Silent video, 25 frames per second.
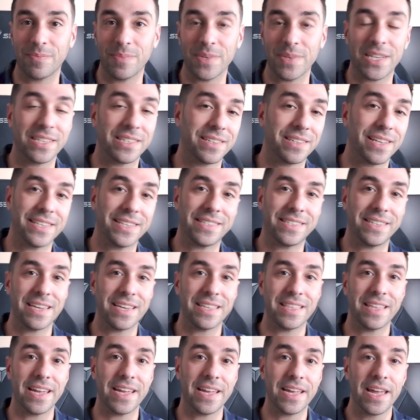Because let's say
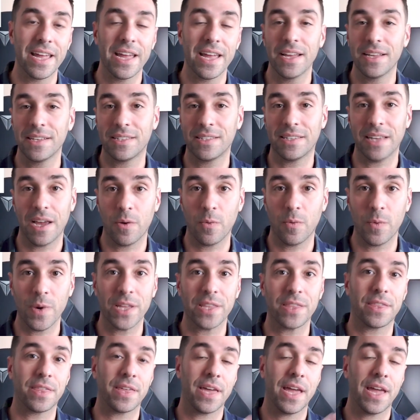they set
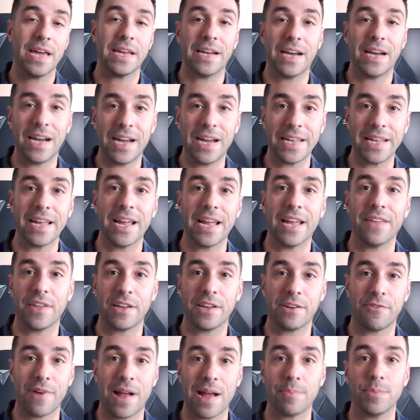width and height and
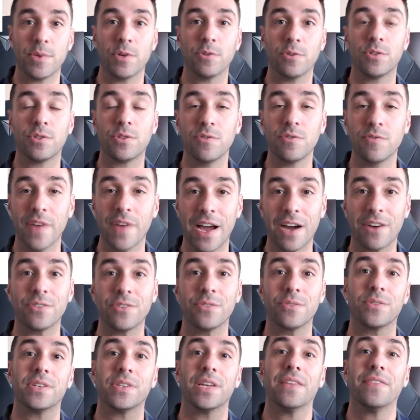they grab those two
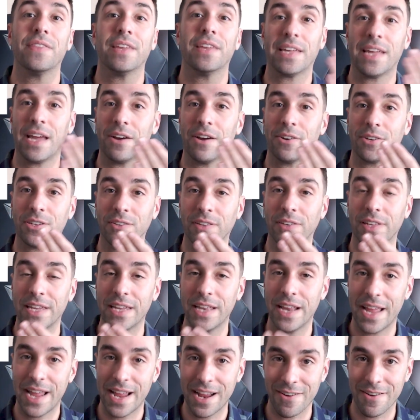values and they
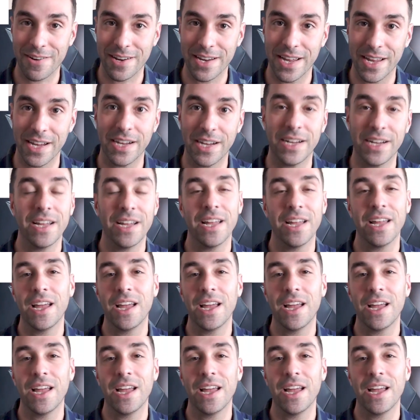calculate area.